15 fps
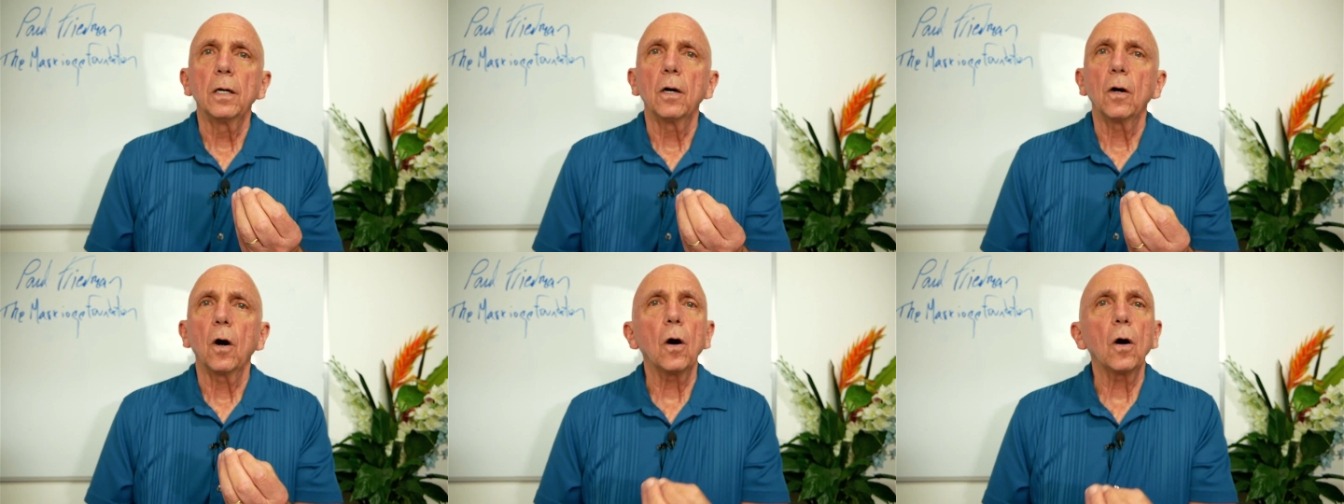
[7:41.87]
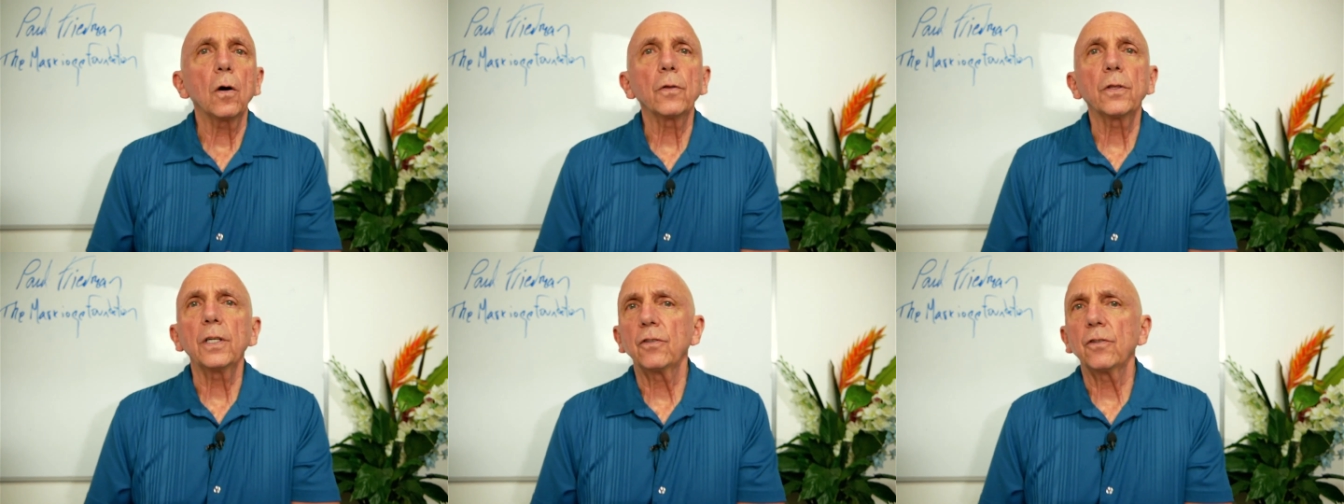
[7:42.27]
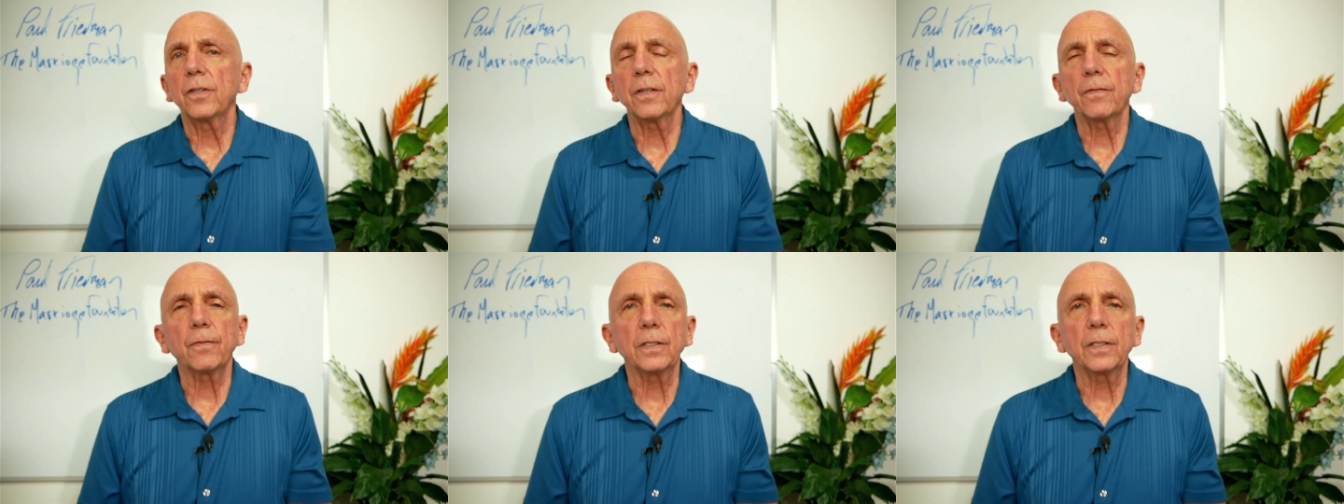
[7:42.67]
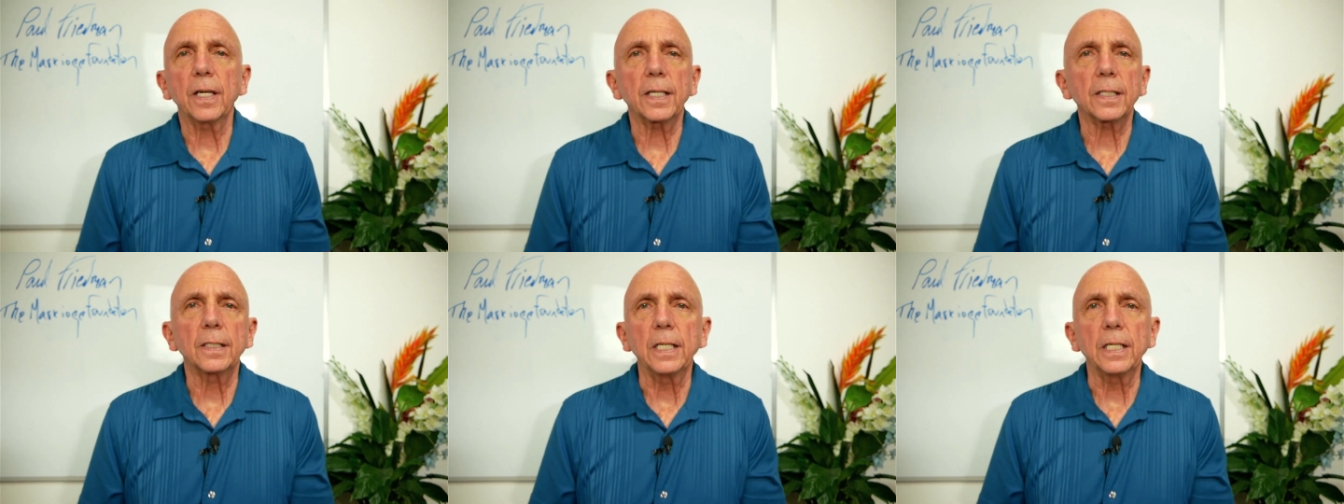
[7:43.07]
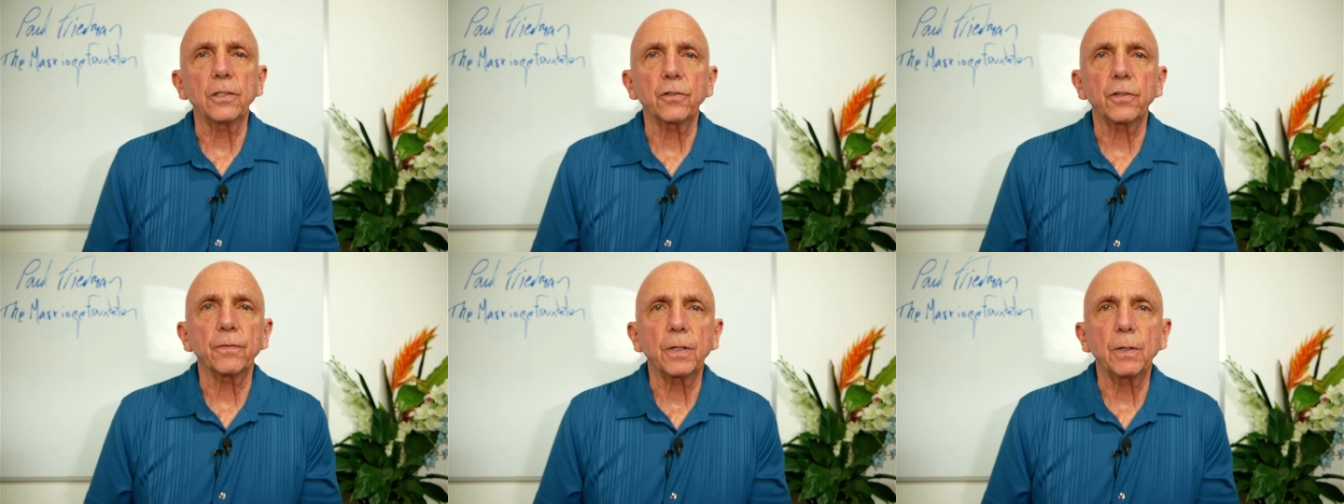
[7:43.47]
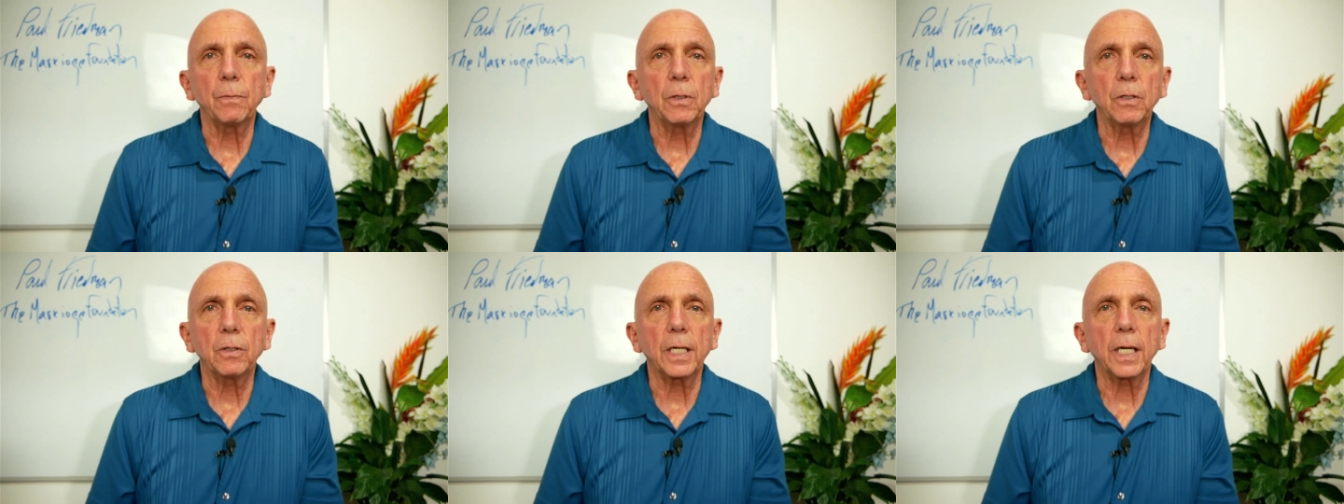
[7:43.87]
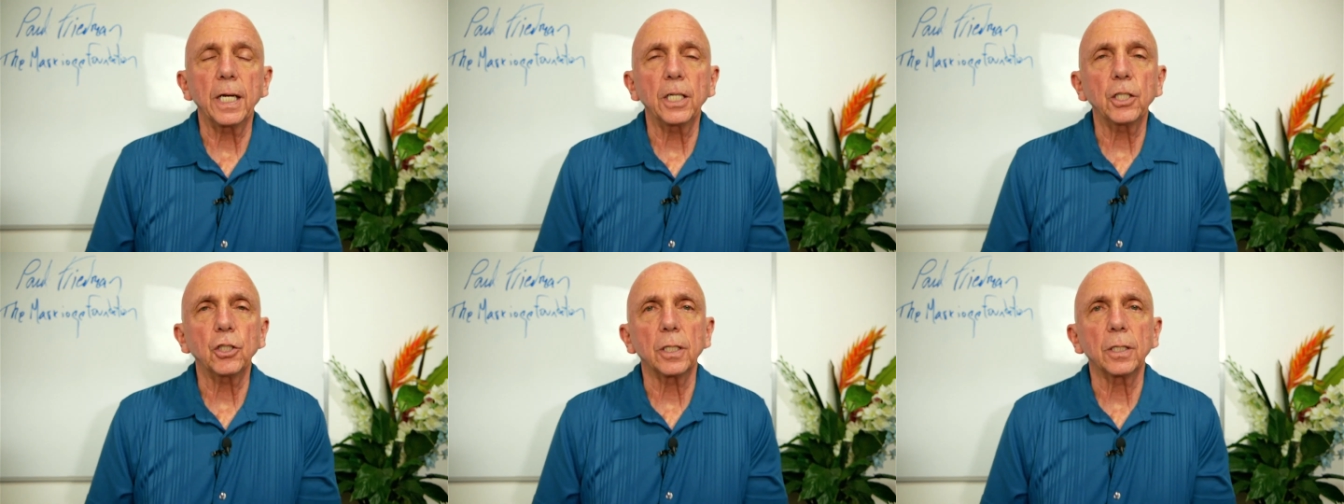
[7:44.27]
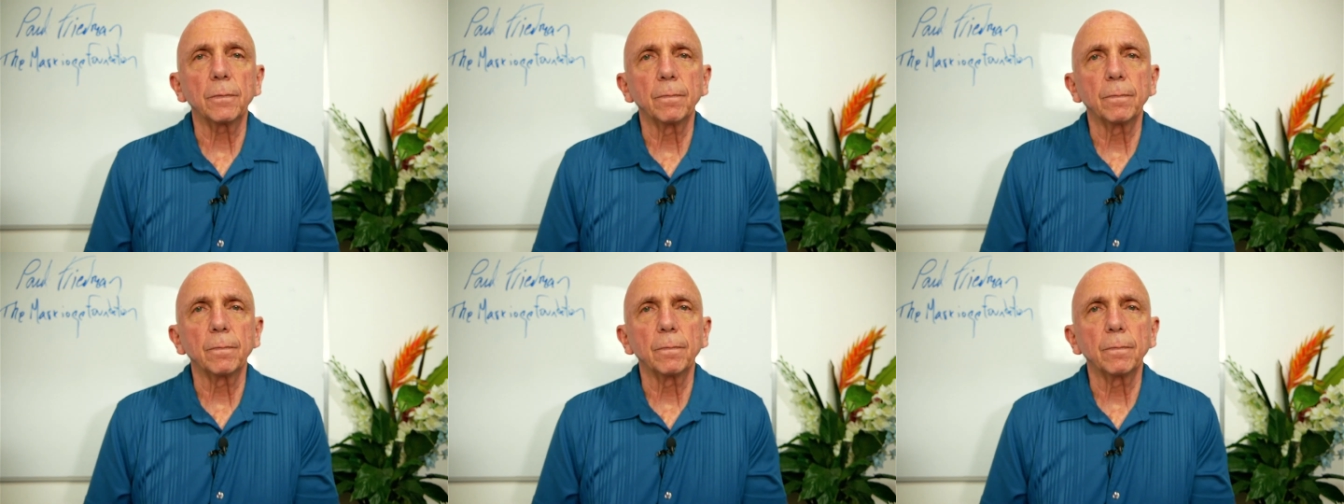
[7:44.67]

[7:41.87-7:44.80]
all these different techniques of communication.